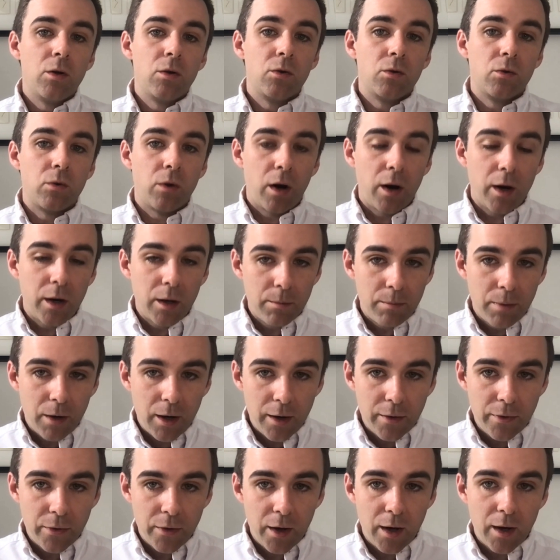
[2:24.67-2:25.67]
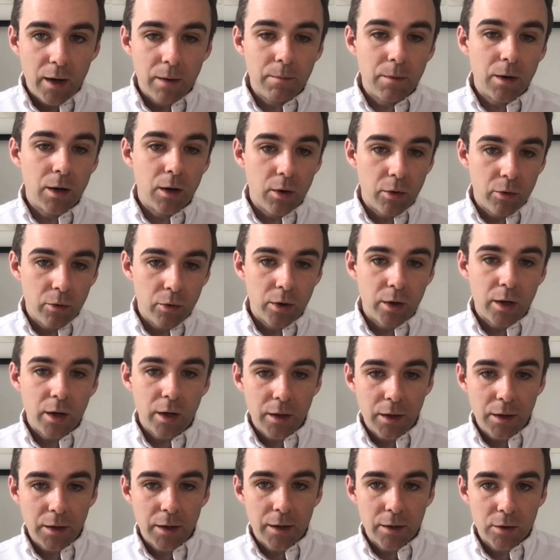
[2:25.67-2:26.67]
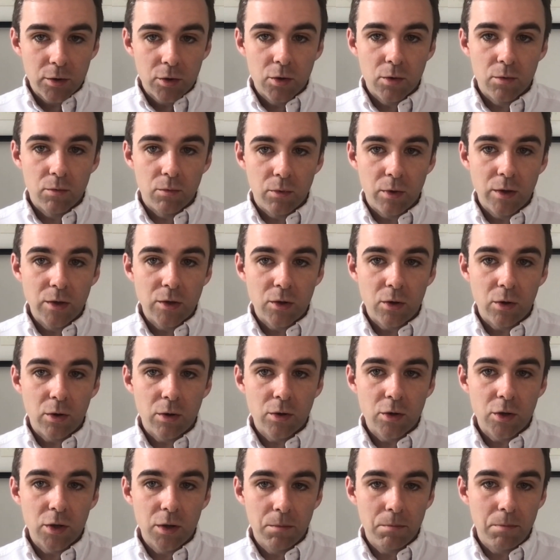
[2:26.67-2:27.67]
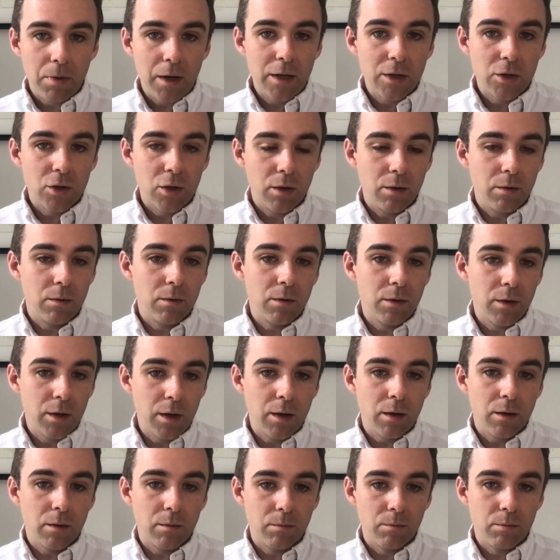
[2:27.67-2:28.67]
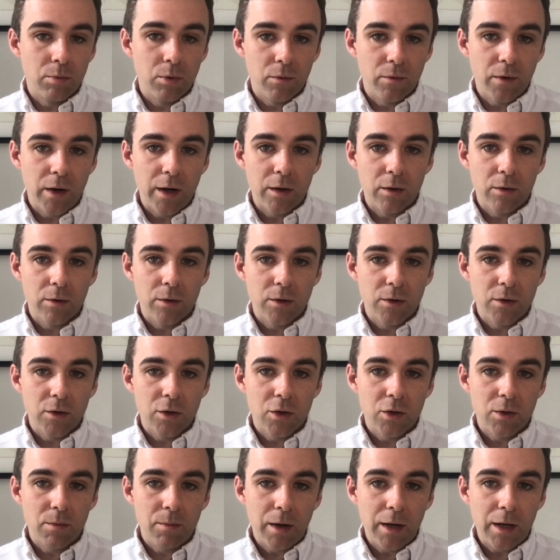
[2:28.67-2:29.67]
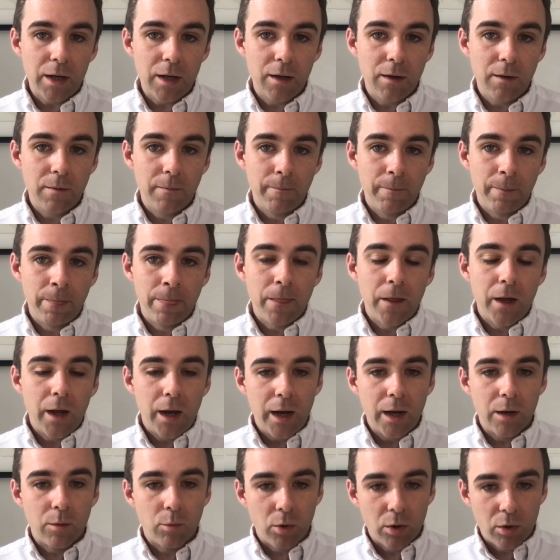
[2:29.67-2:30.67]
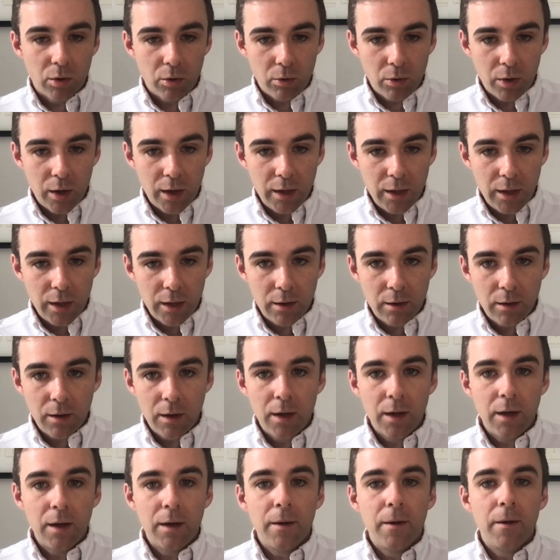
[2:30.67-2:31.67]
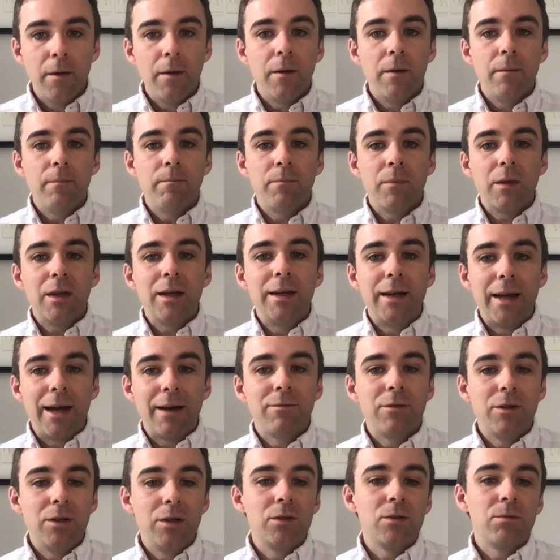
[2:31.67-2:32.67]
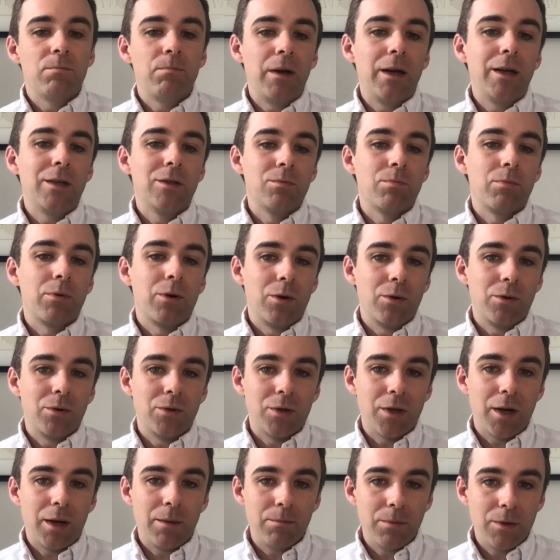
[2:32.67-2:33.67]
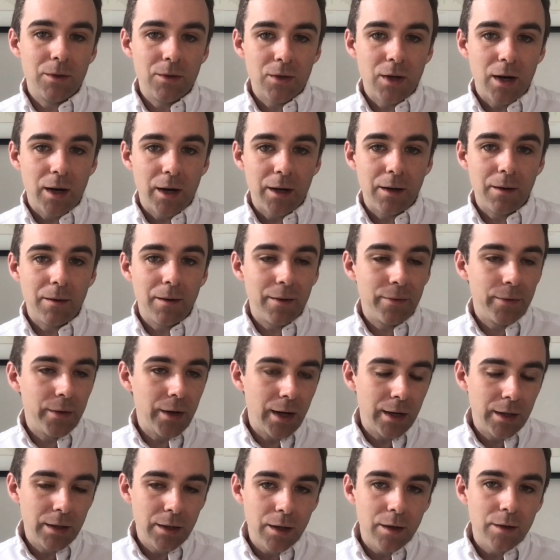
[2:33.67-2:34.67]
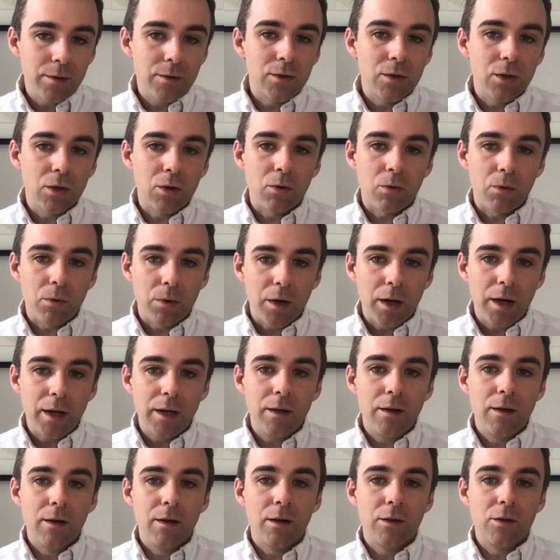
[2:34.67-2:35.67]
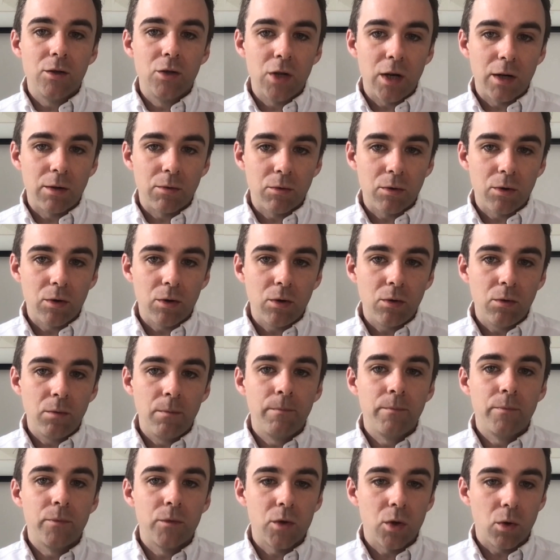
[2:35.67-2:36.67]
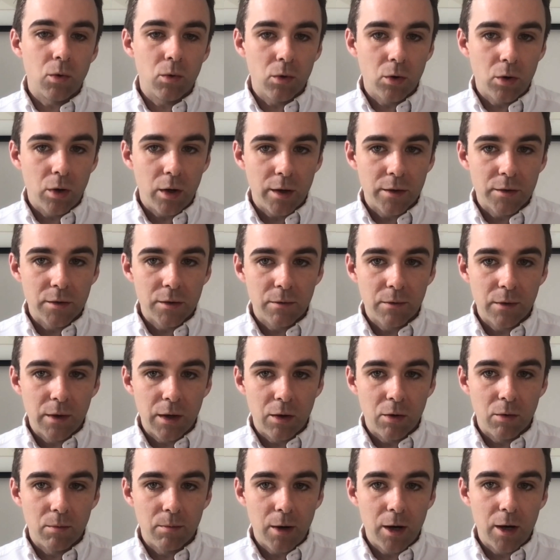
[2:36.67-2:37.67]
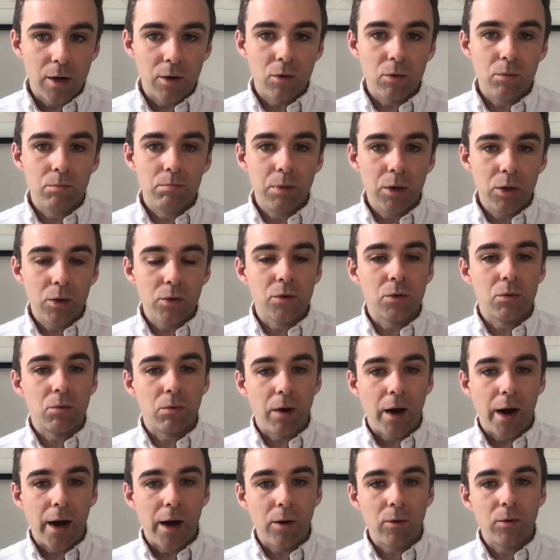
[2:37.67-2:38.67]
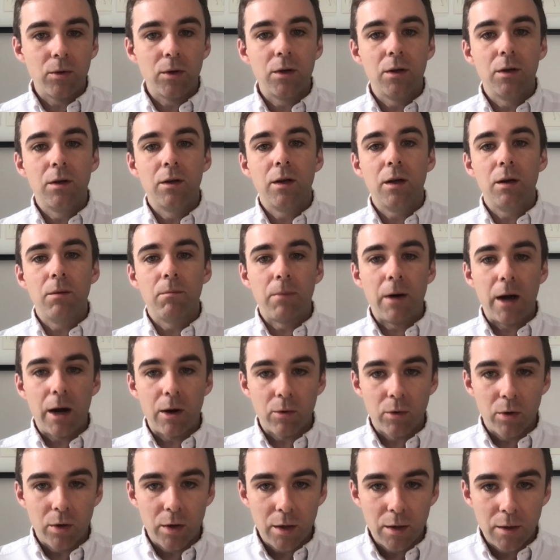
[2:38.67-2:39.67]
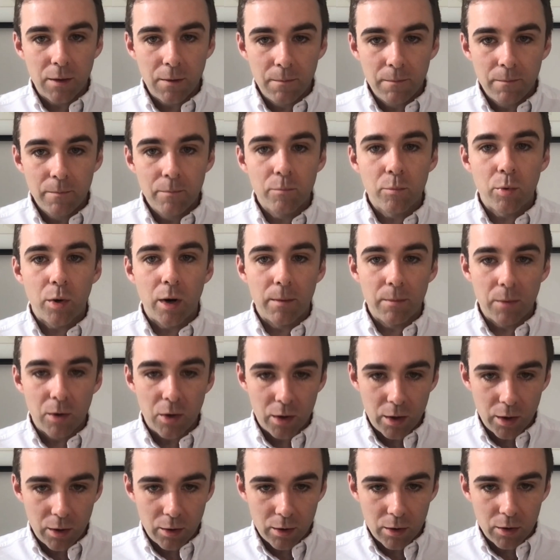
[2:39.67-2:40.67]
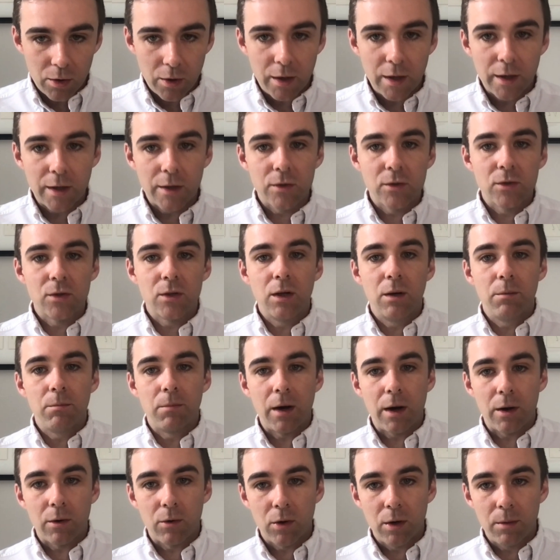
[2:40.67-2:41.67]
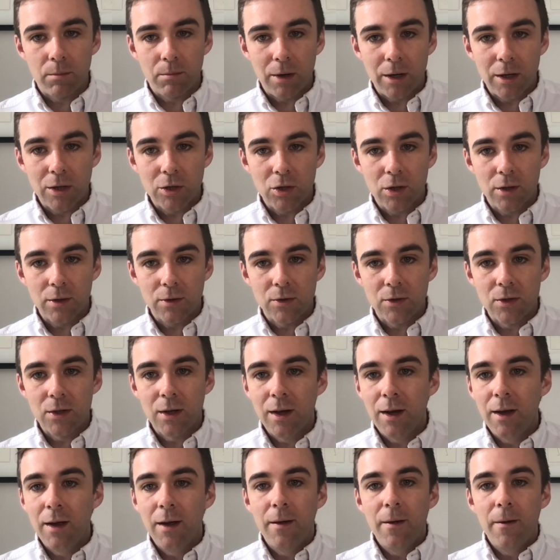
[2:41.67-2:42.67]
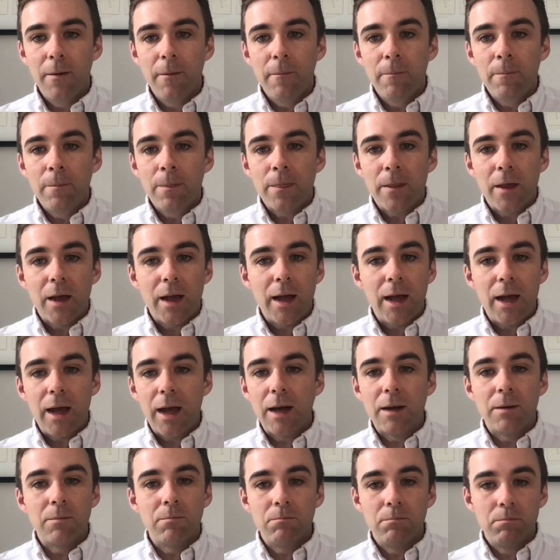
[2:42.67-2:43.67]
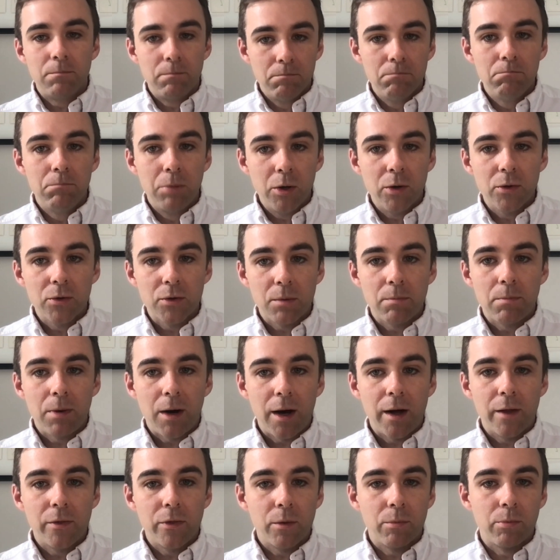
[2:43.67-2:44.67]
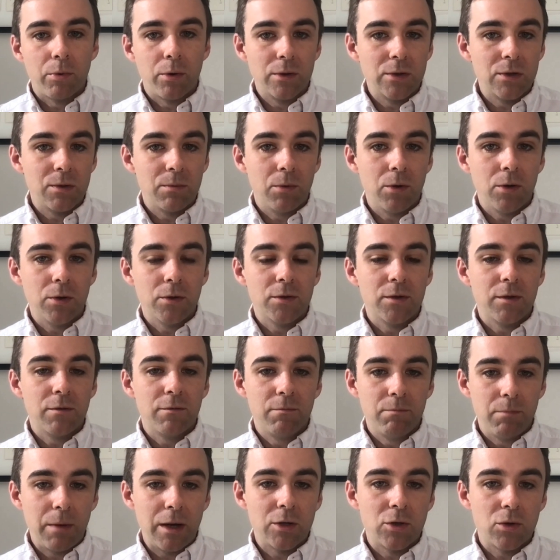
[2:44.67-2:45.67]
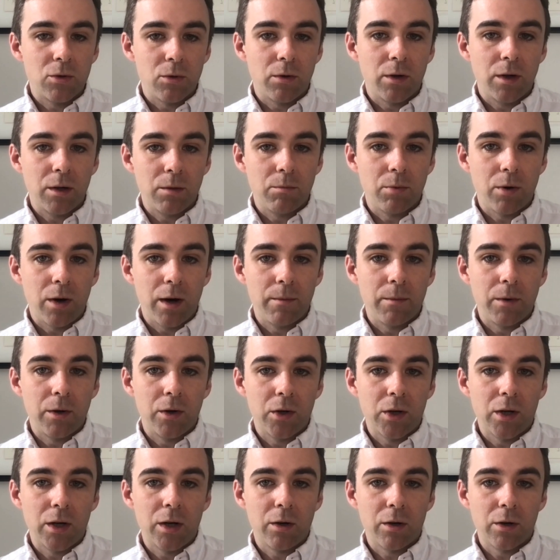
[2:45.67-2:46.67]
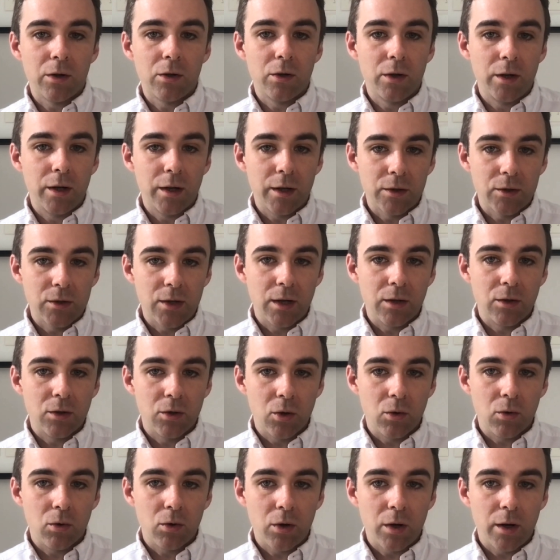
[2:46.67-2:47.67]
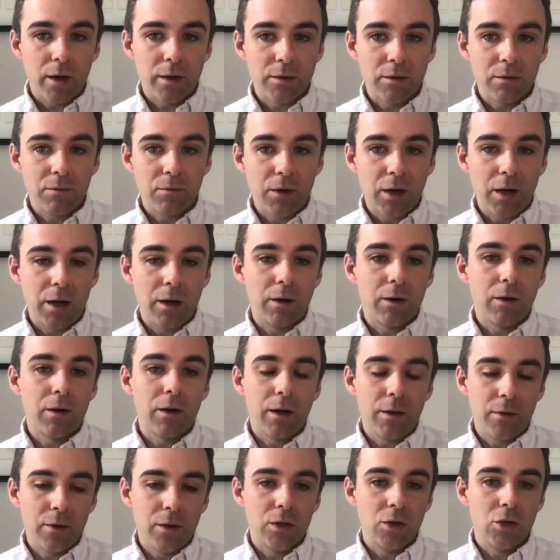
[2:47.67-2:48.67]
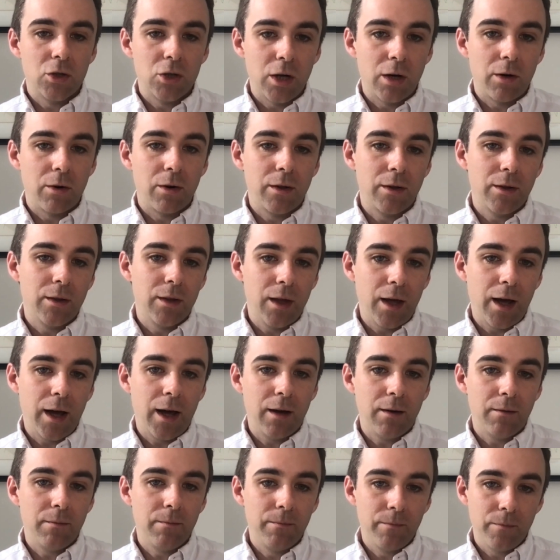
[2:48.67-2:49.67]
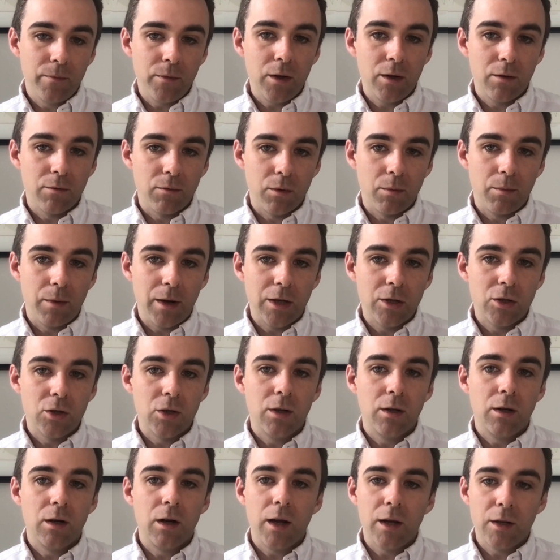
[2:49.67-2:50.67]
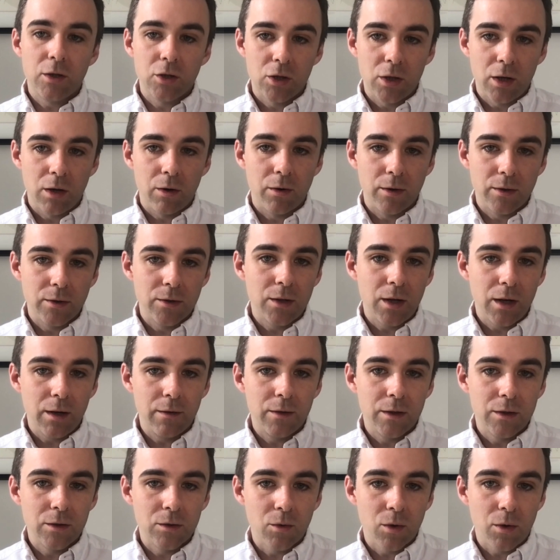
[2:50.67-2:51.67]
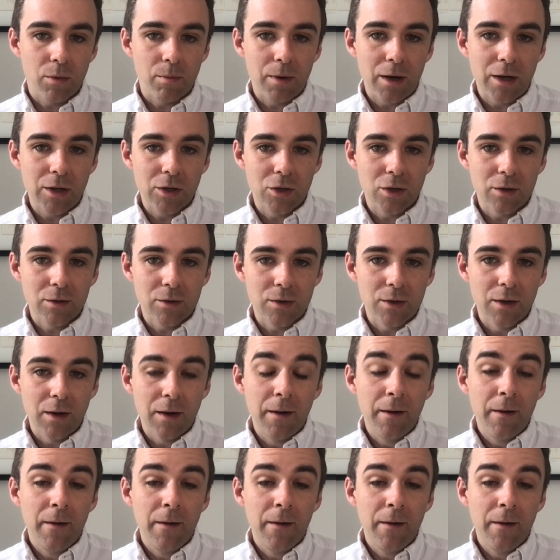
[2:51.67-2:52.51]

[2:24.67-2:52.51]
drawing upon them and other cutting edge research in patient and provider decision making, and we're creating an evidence-based prototype design. And the idea is to create a general total cost of care model built around empowering primary care clinics, empowering patients, and built upon the principles of measuring primary care clinics on total cost of care and then sharing that information and sharing savings with patients.